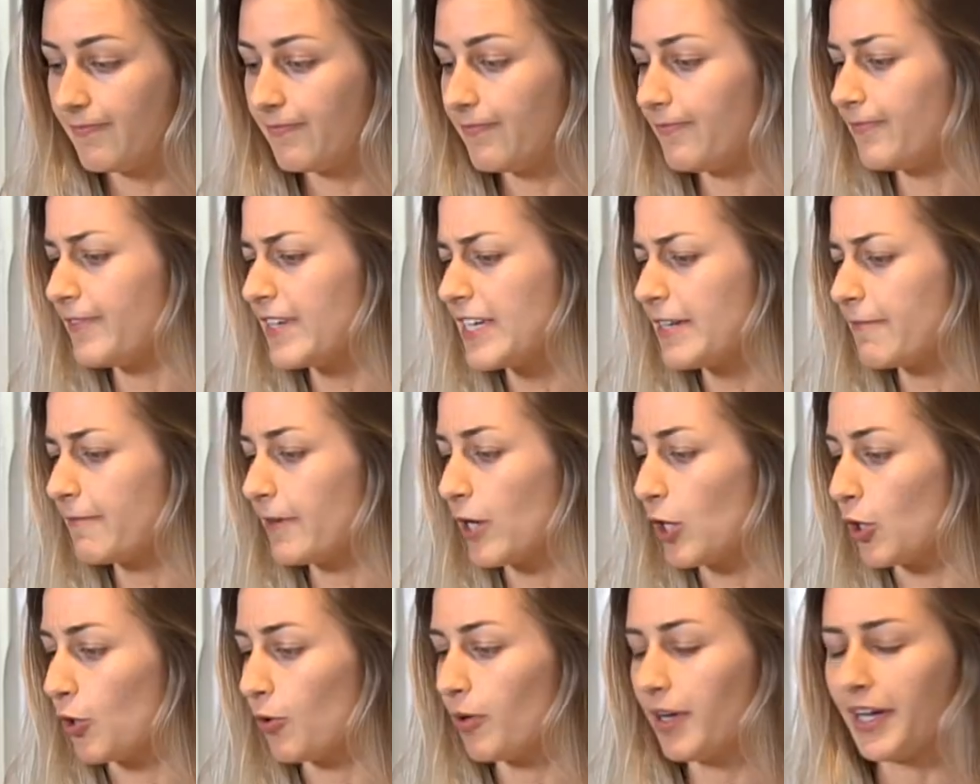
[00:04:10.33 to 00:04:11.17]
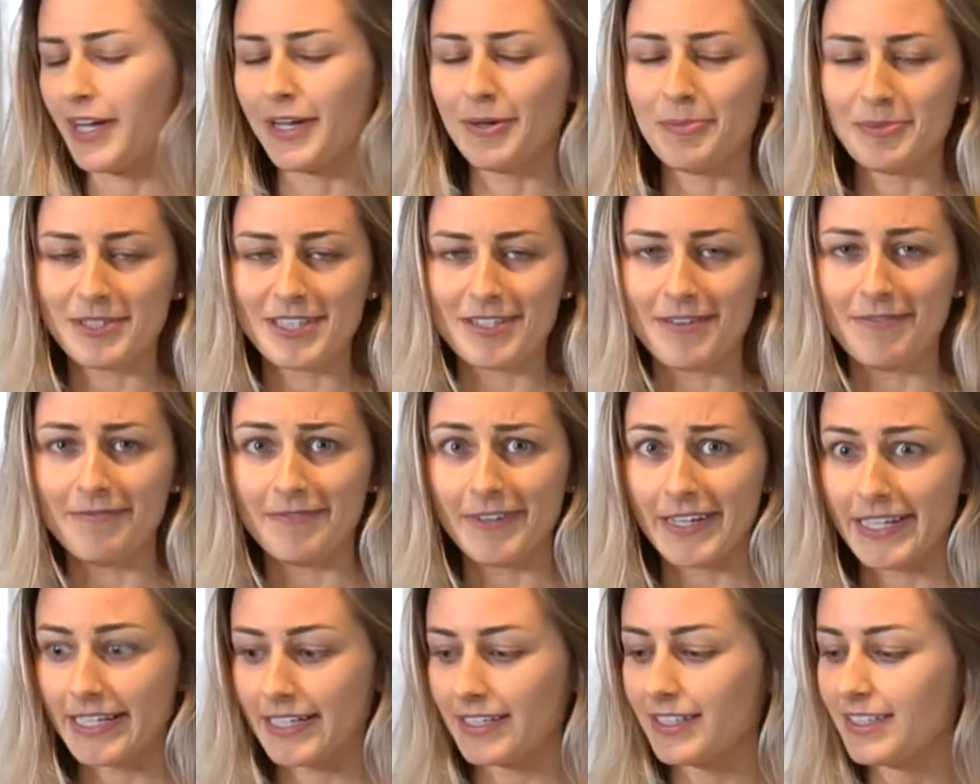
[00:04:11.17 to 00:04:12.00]
Vivo, I almost said
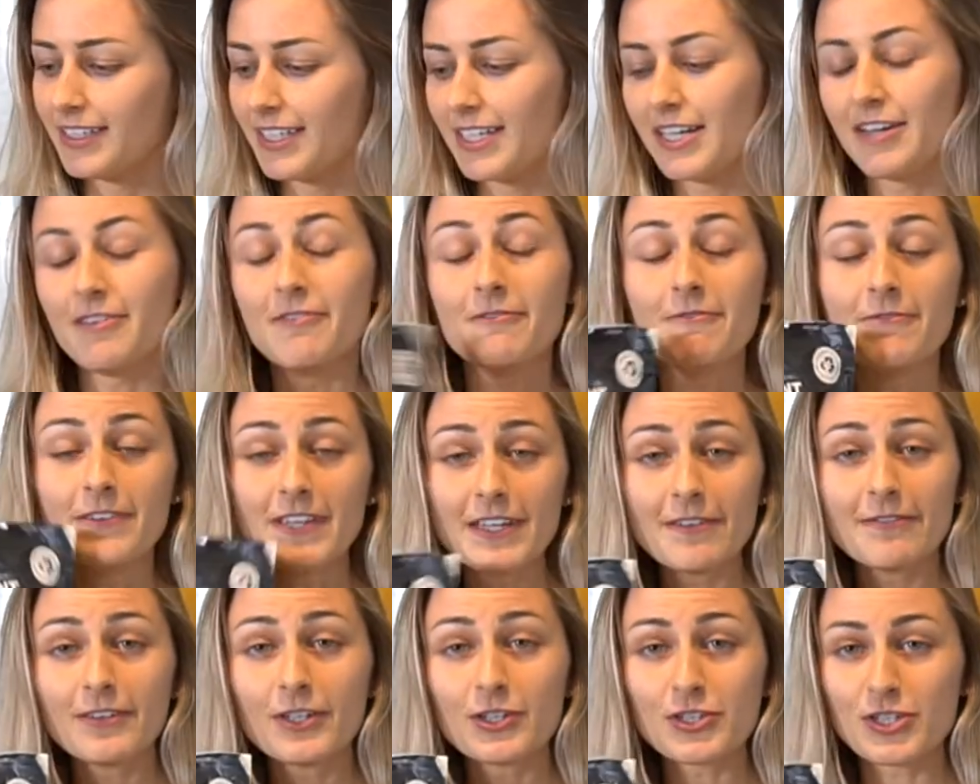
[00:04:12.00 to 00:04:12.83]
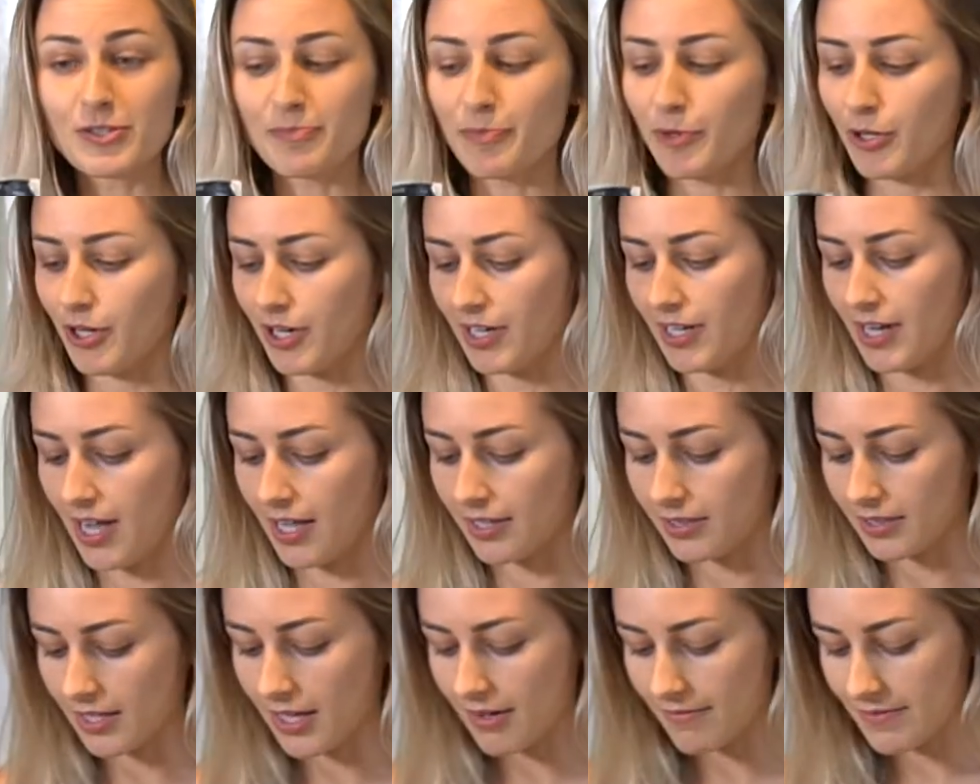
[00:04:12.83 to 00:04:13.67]
Vega. Vivo Sport,
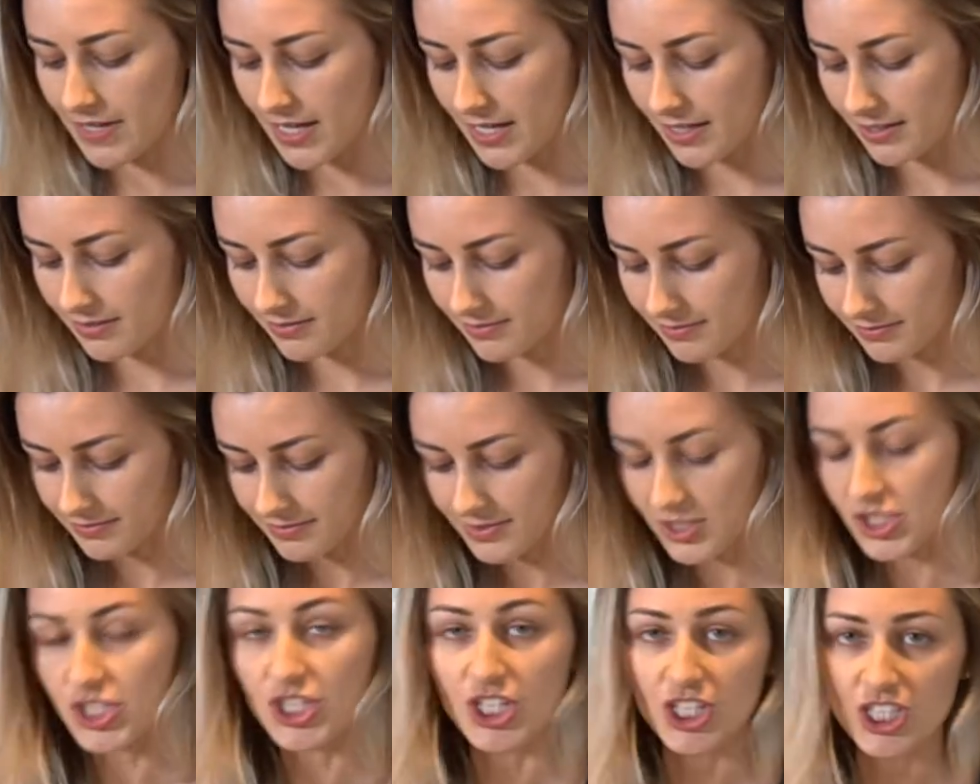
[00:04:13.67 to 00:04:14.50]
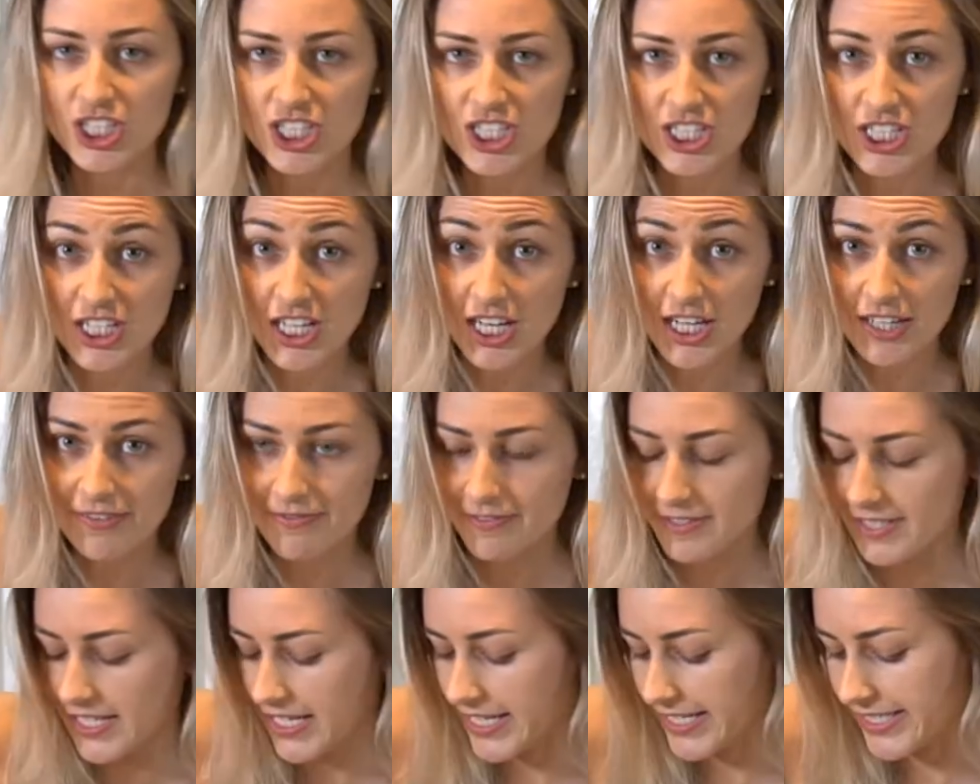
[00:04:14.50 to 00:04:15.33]
I love it. It's good
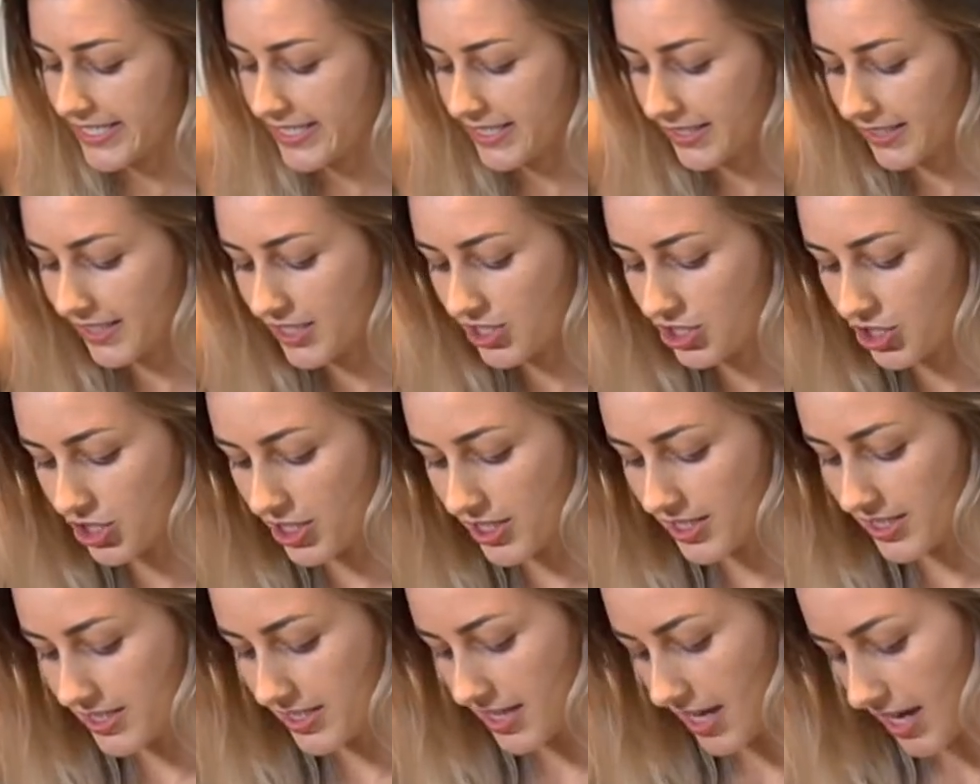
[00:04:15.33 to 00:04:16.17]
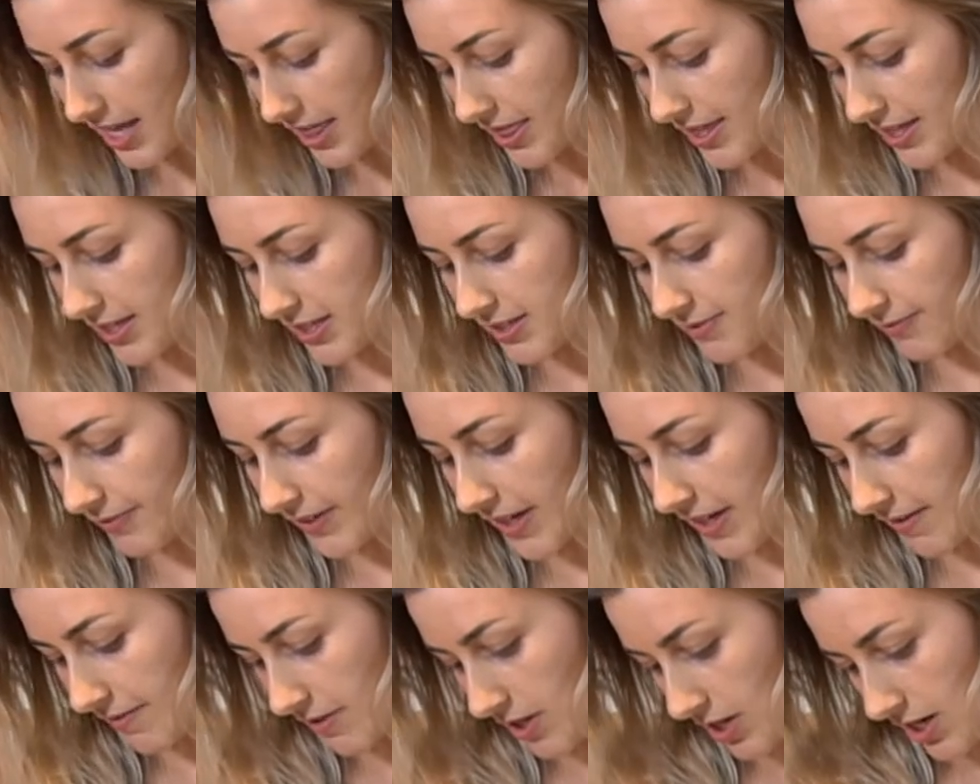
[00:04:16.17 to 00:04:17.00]
stuff, tastes delicious. This
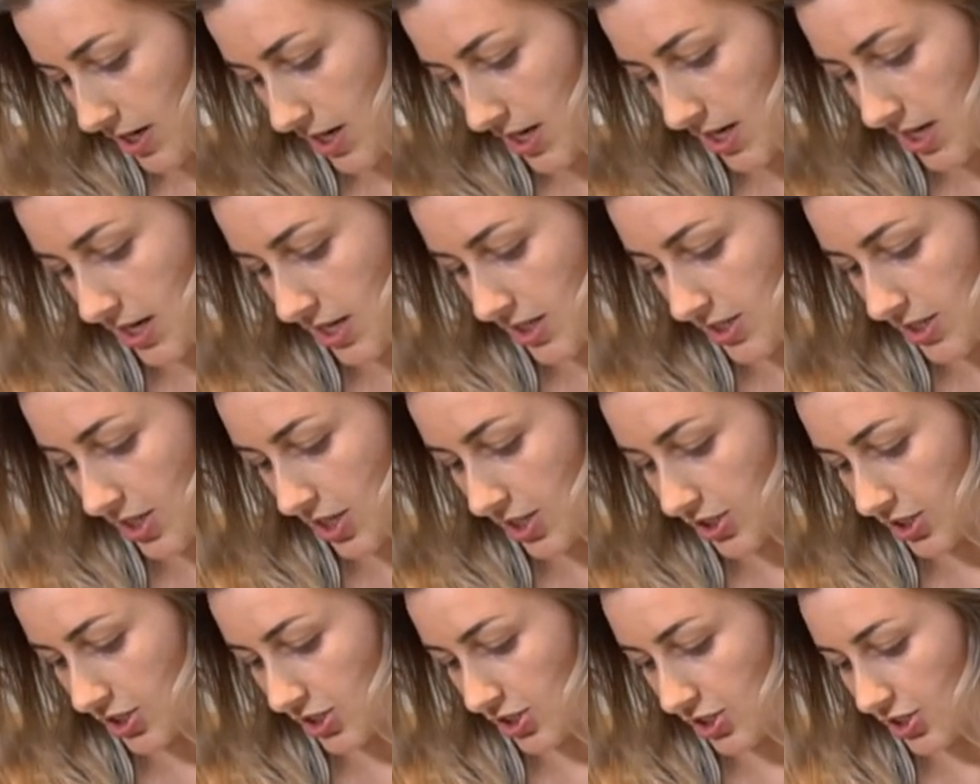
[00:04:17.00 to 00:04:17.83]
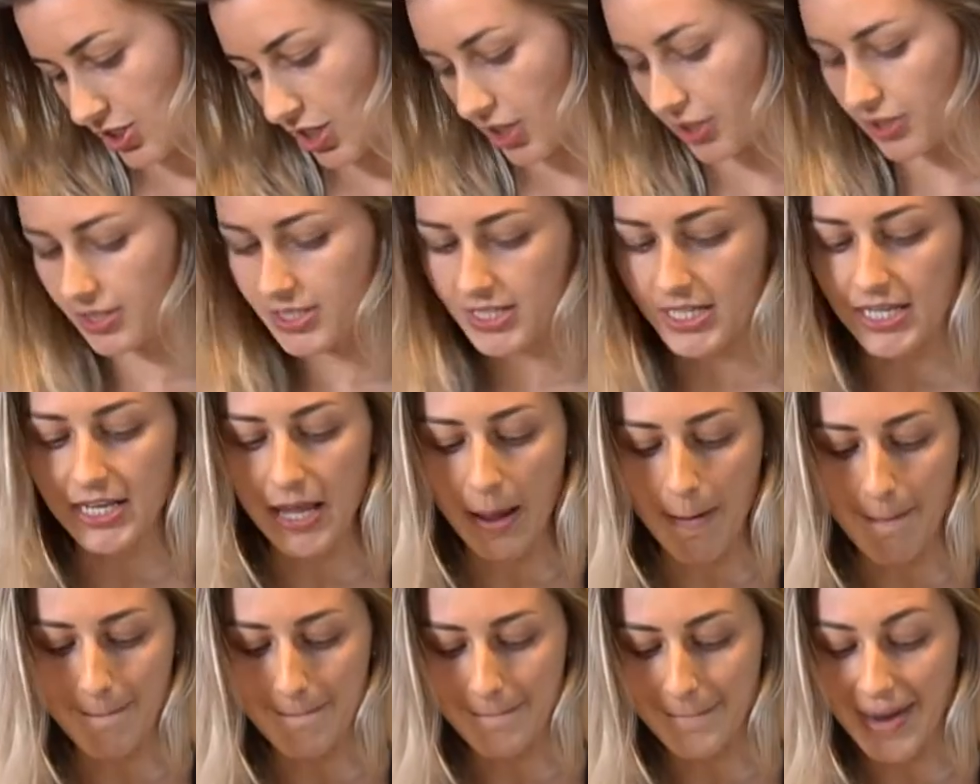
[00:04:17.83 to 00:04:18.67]
flavor is Salted
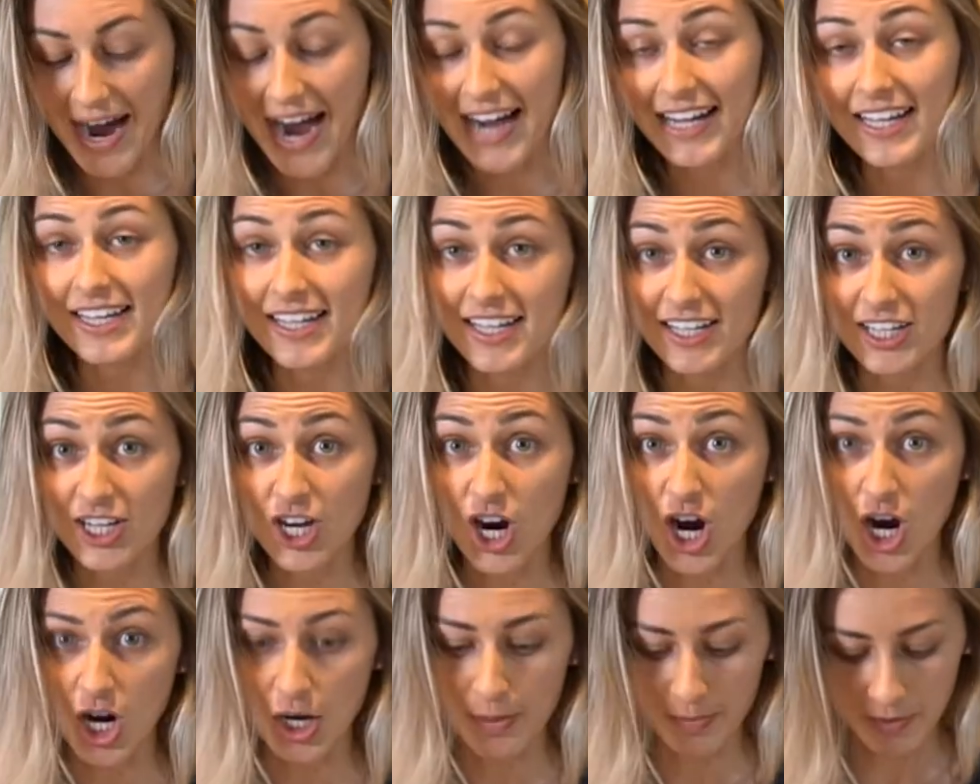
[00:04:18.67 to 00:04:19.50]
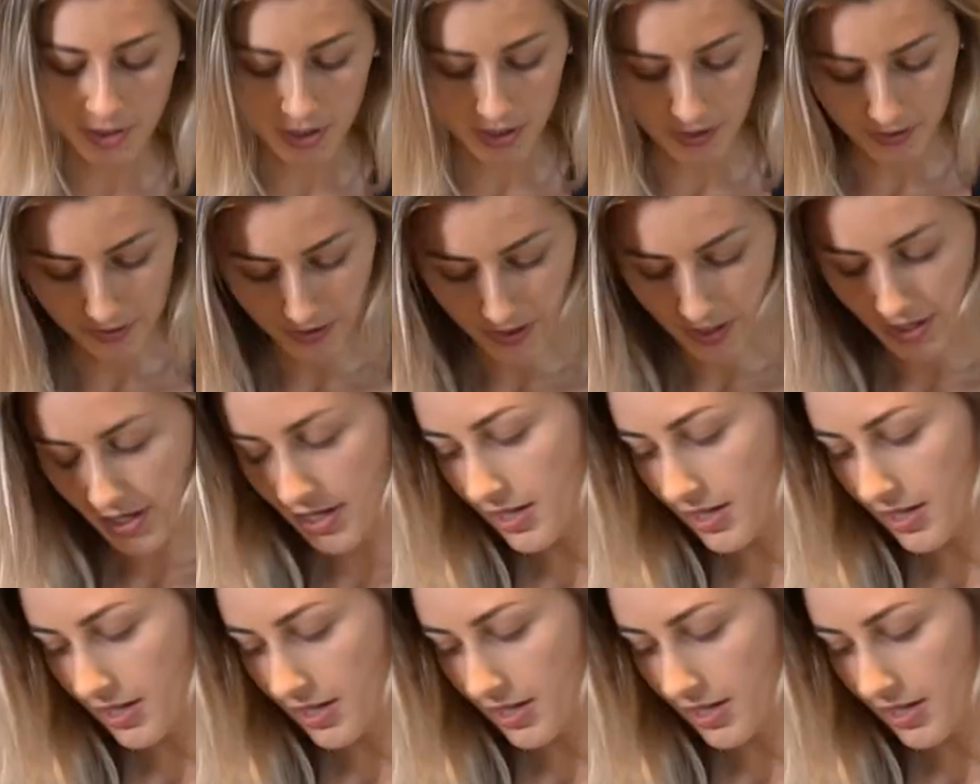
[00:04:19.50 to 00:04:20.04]
Maca Caramel.